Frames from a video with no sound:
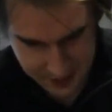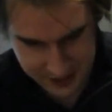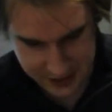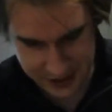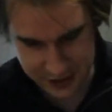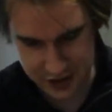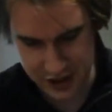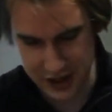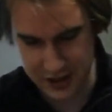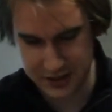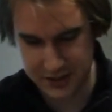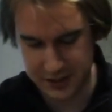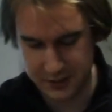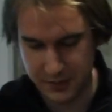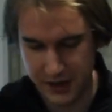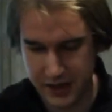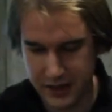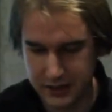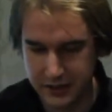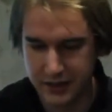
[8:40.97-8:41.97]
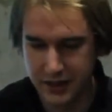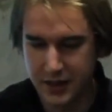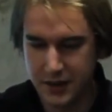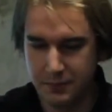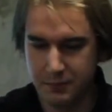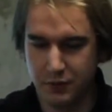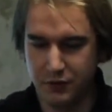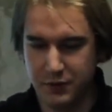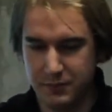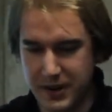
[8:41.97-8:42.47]
And like Jiang Zemin,
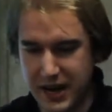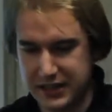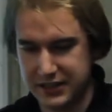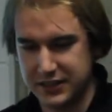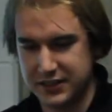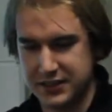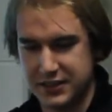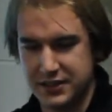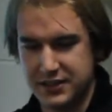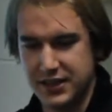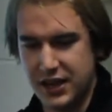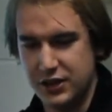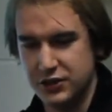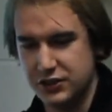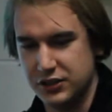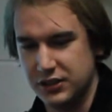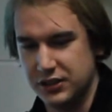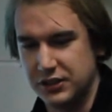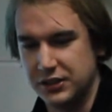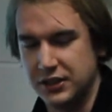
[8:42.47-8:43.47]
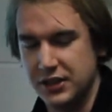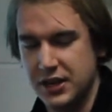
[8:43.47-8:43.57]
moving back to secession,